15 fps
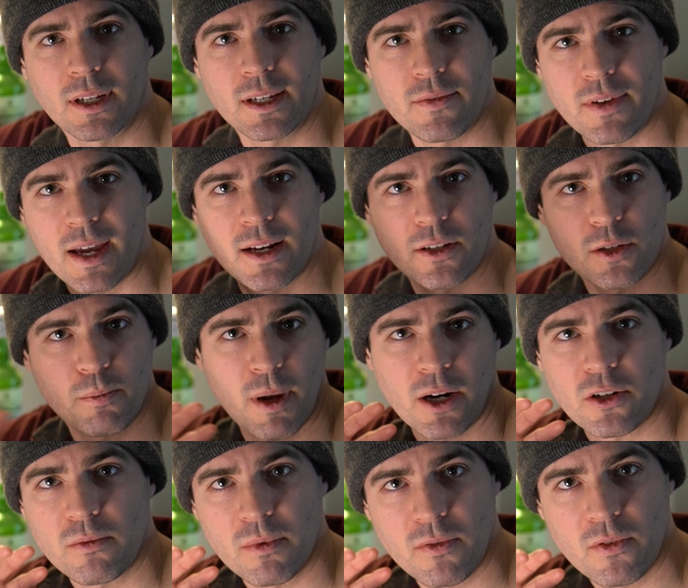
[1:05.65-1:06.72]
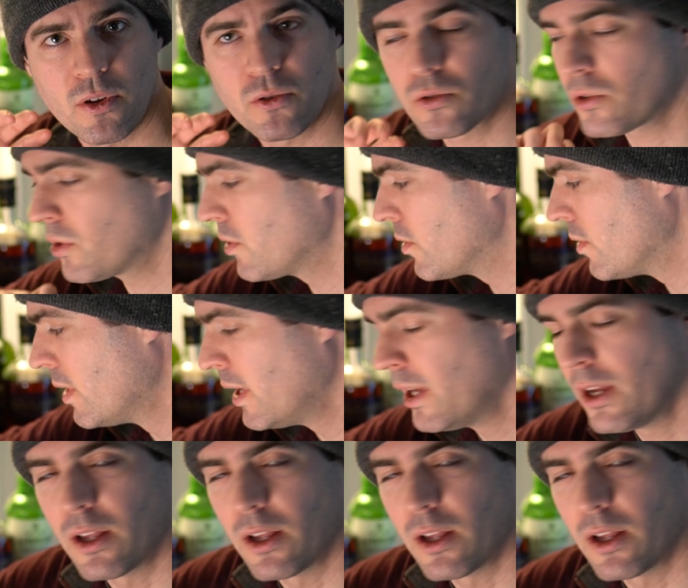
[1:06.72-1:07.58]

like if you had a spectrum of those two,